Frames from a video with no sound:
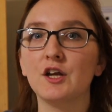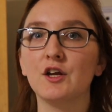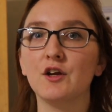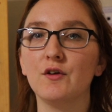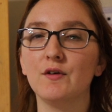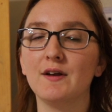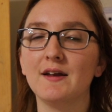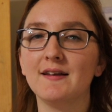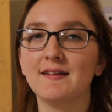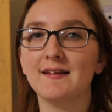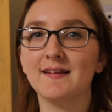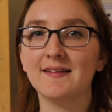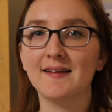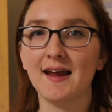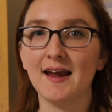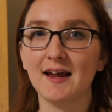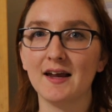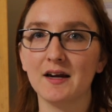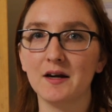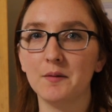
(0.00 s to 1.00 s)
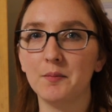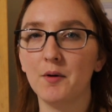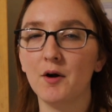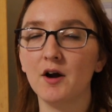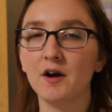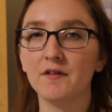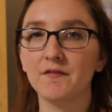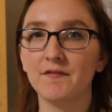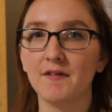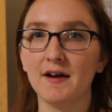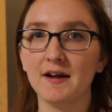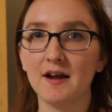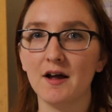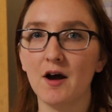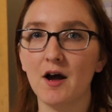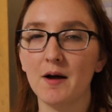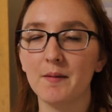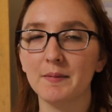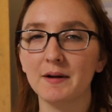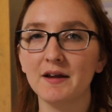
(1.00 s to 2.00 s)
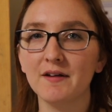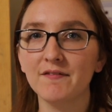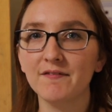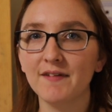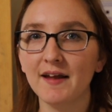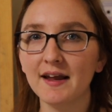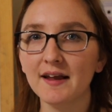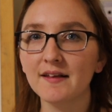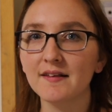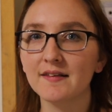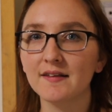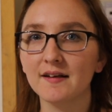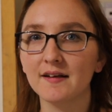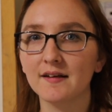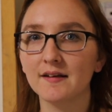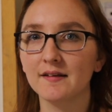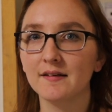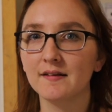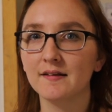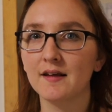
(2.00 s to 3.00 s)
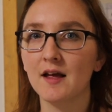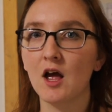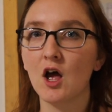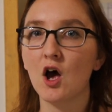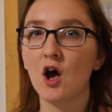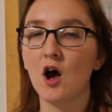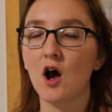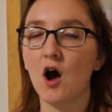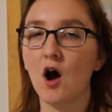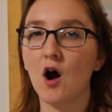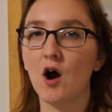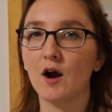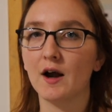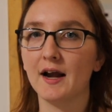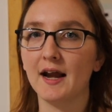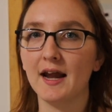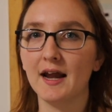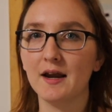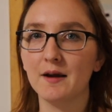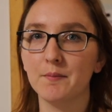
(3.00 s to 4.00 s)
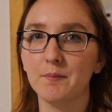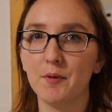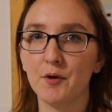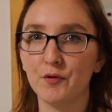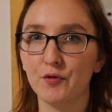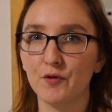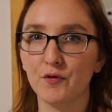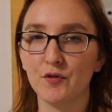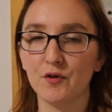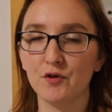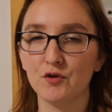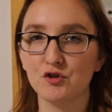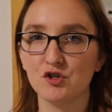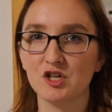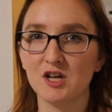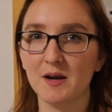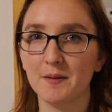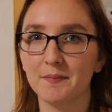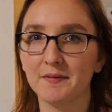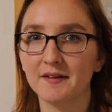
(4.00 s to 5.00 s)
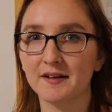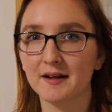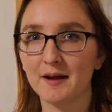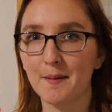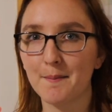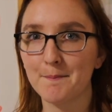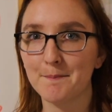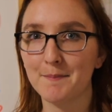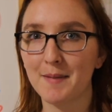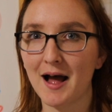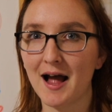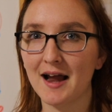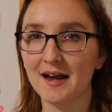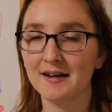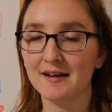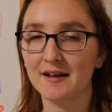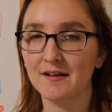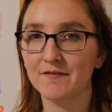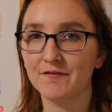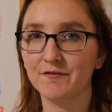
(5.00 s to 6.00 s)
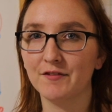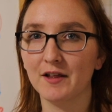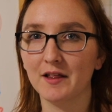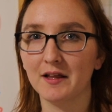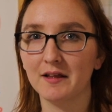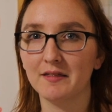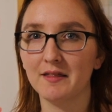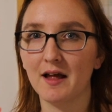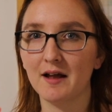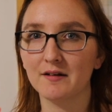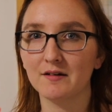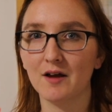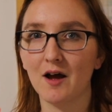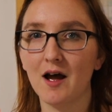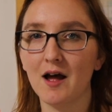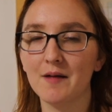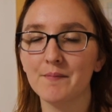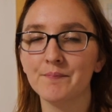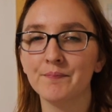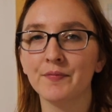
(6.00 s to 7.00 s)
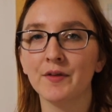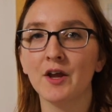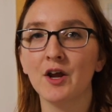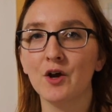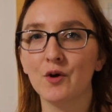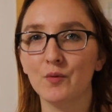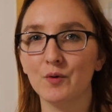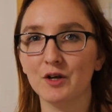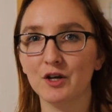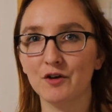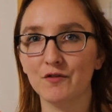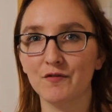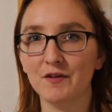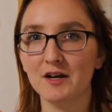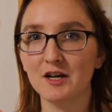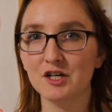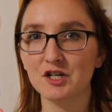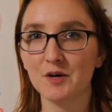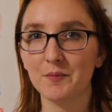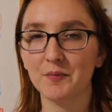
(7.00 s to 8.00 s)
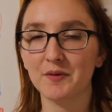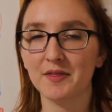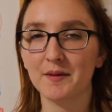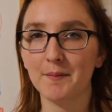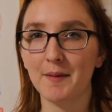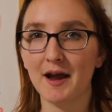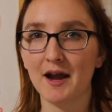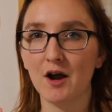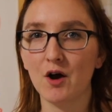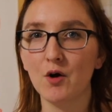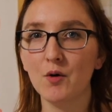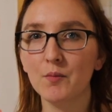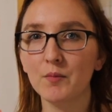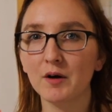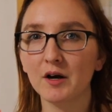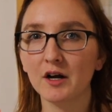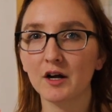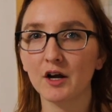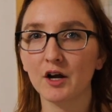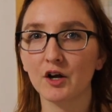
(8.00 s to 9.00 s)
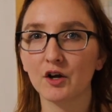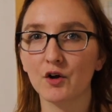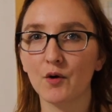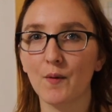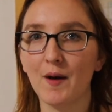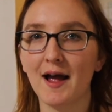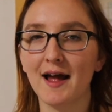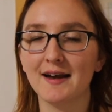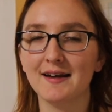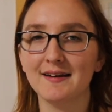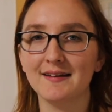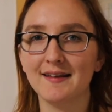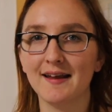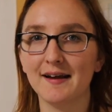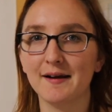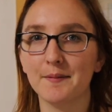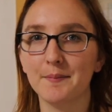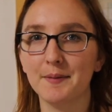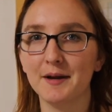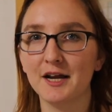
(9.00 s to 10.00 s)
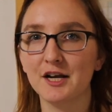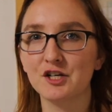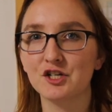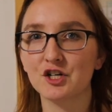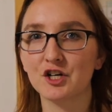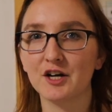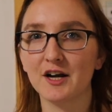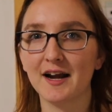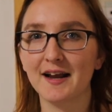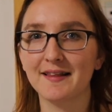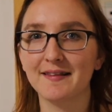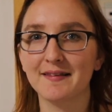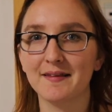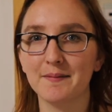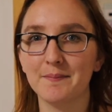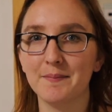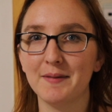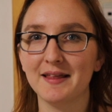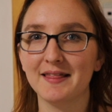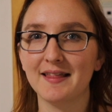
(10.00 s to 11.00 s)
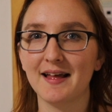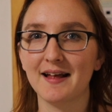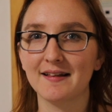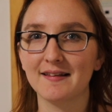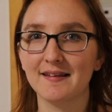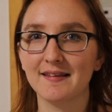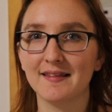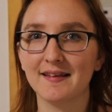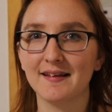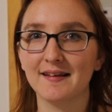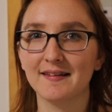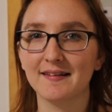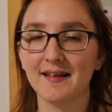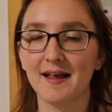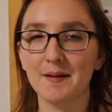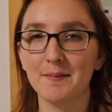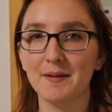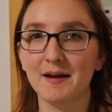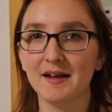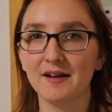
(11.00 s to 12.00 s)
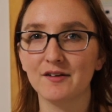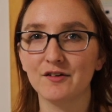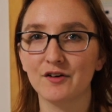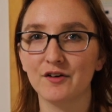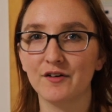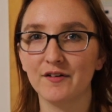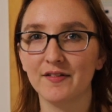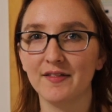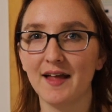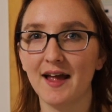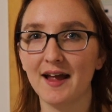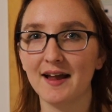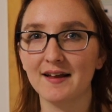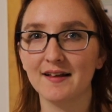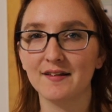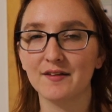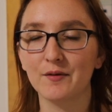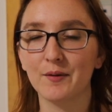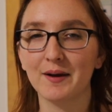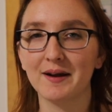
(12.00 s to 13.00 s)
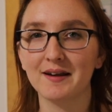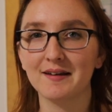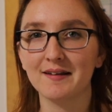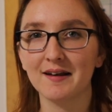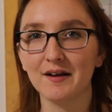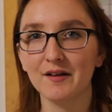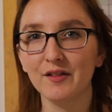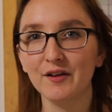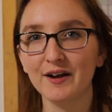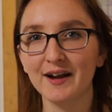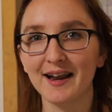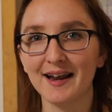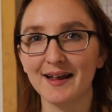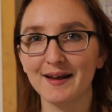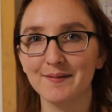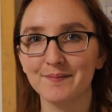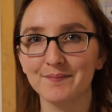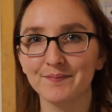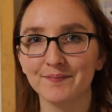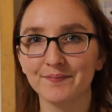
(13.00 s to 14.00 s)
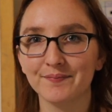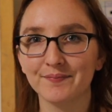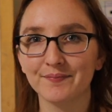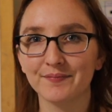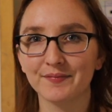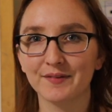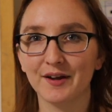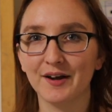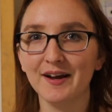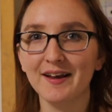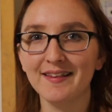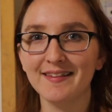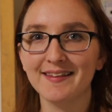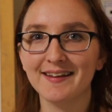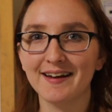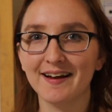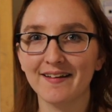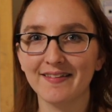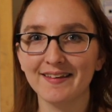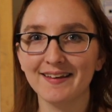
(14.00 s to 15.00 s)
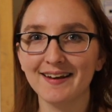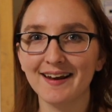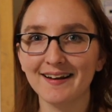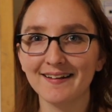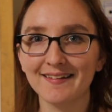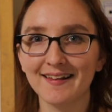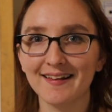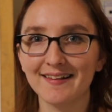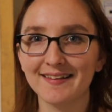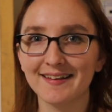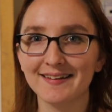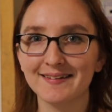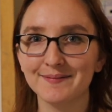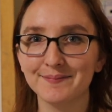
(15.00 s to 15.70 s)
you need to take it apart, find out how many faces are in both of those shapes combined, and fill in that dot. When you finish up with my homework, go ahead and take a picture and submit that to the assignment and turn that in so I can take a look at it. All right, see you on the next lesson.